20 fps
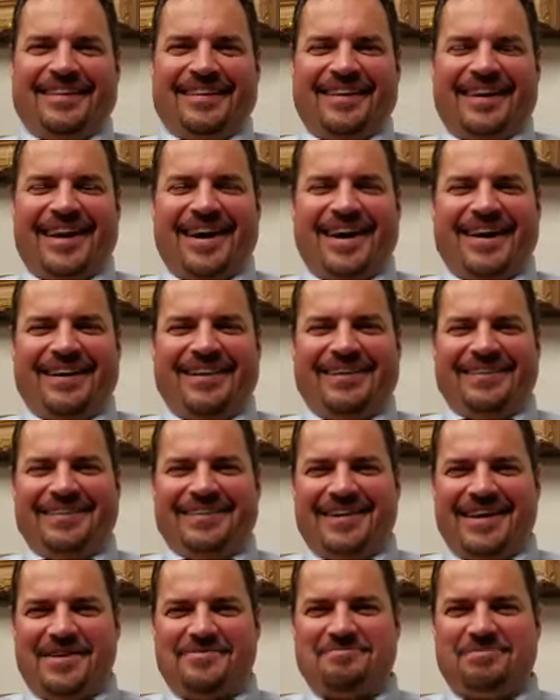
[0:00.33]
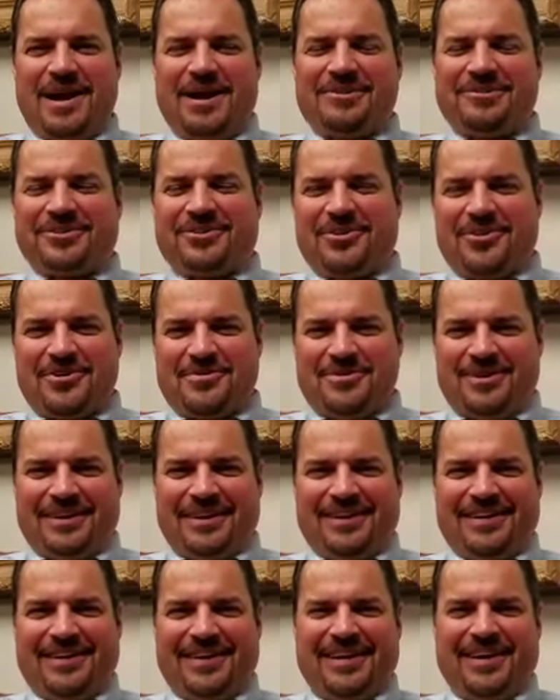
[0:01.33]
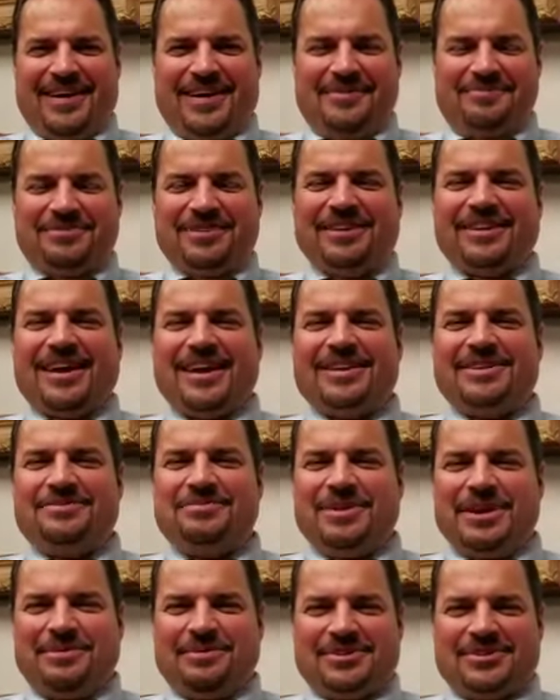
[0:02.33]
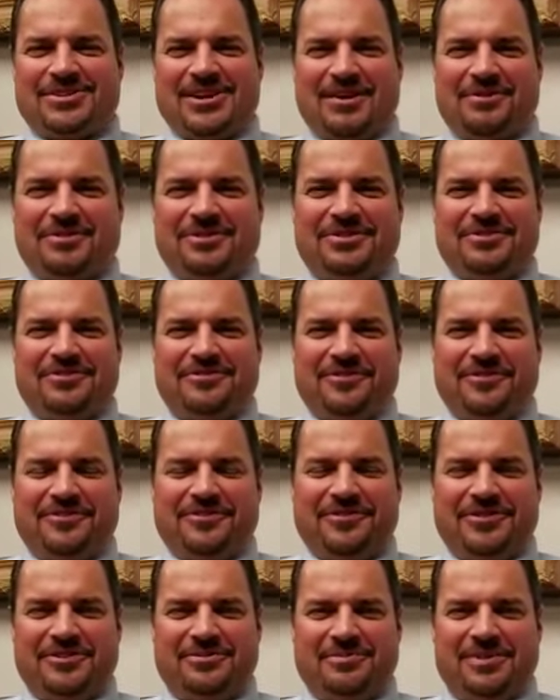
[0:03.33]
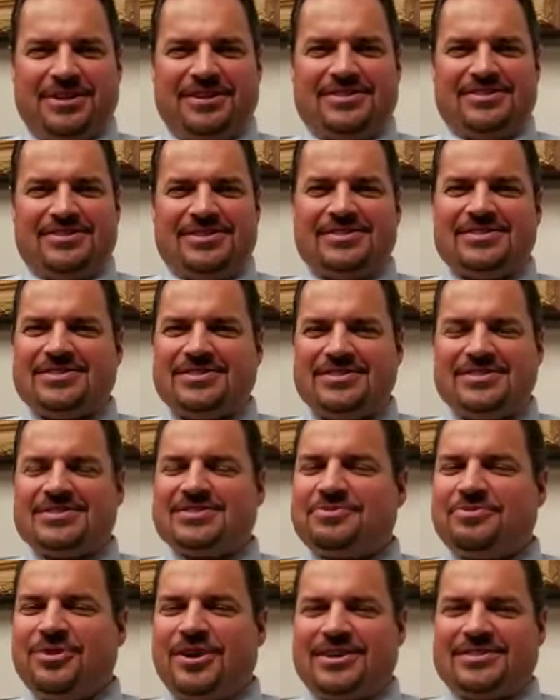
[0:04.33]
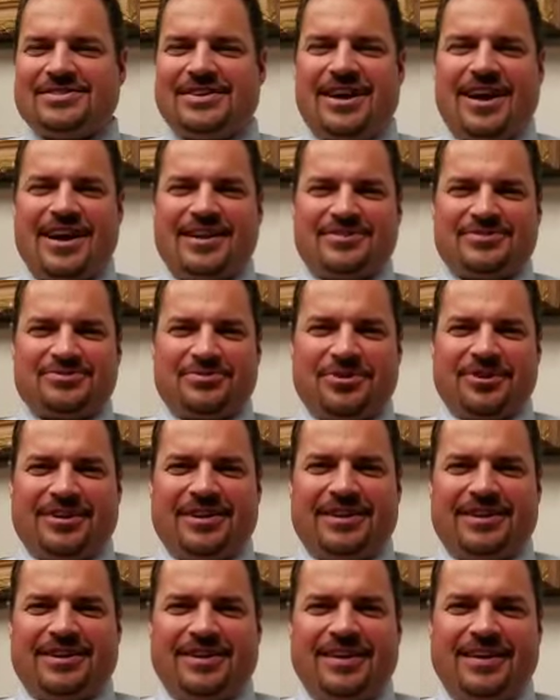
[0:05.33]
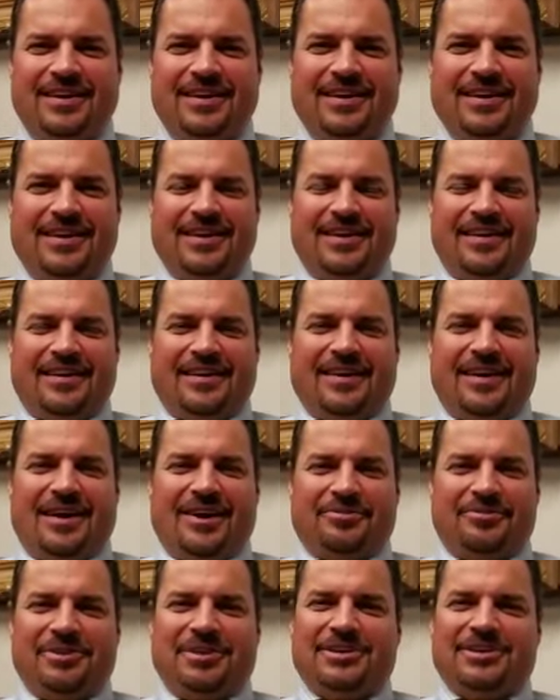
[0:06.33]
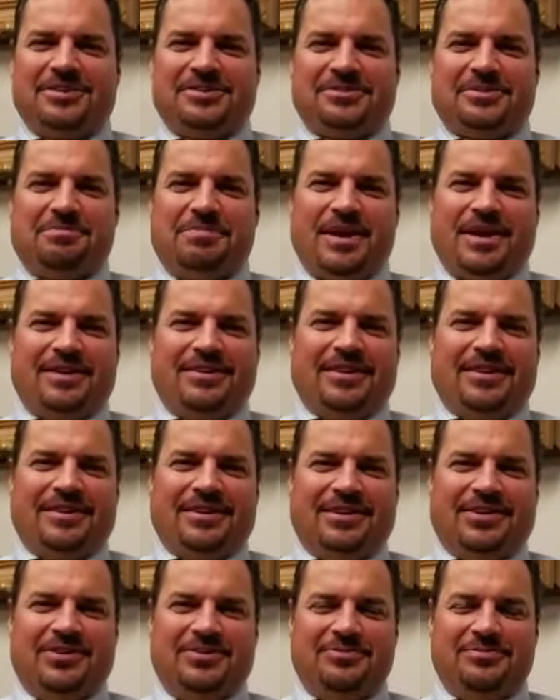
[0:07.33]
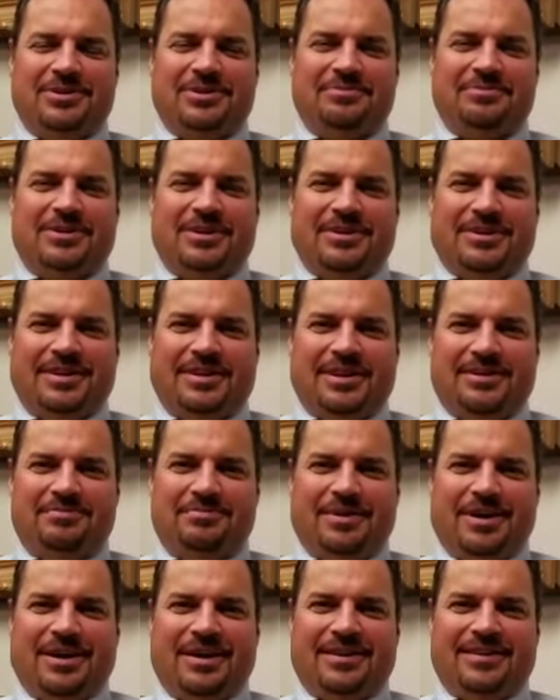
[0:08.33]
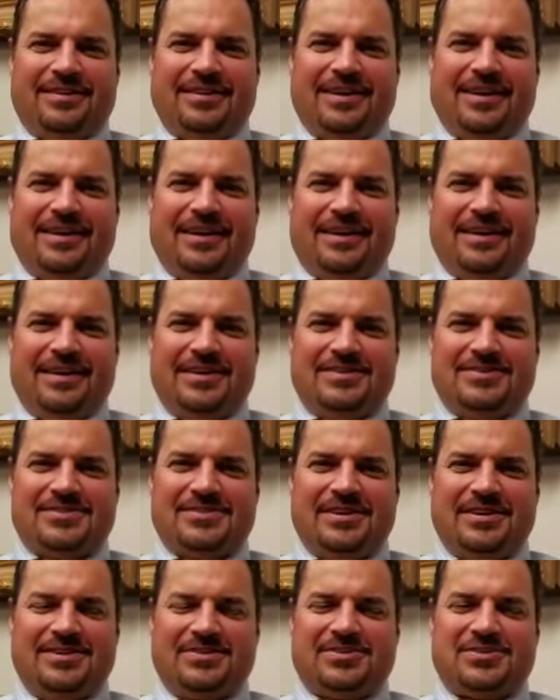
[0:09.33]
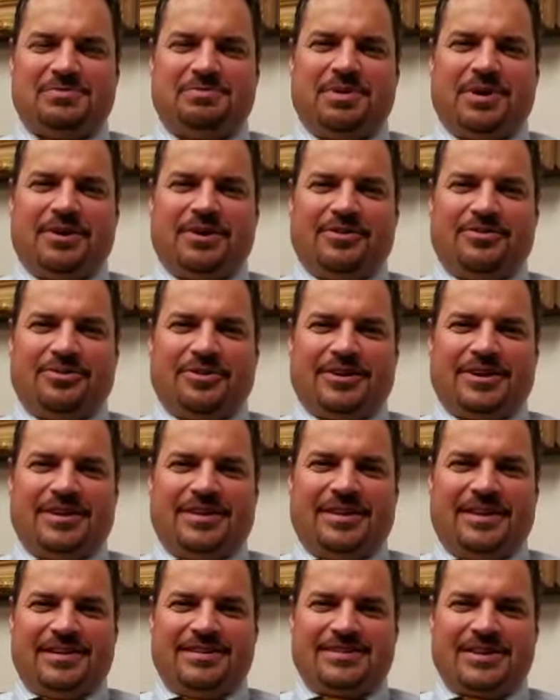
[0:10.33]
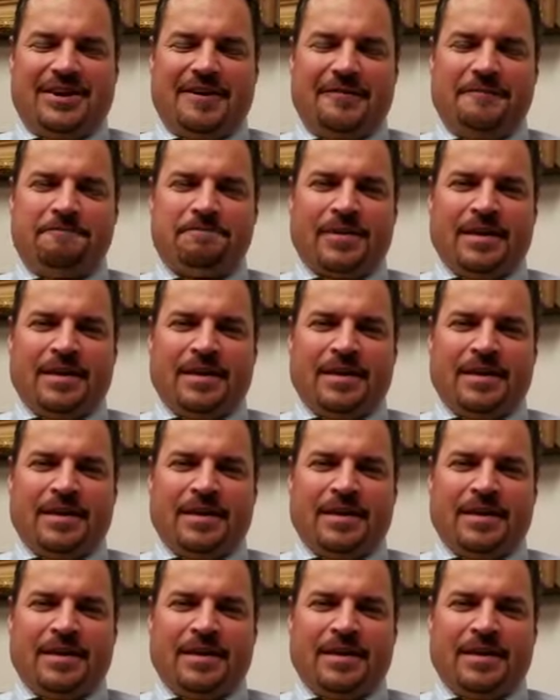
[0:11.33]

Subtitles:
Hi, I'm Byron Corbett, and I'm delighted to be able to share with you for a few minutes just some ways God is working that really don't depend on human ability, but His Spirit working things out.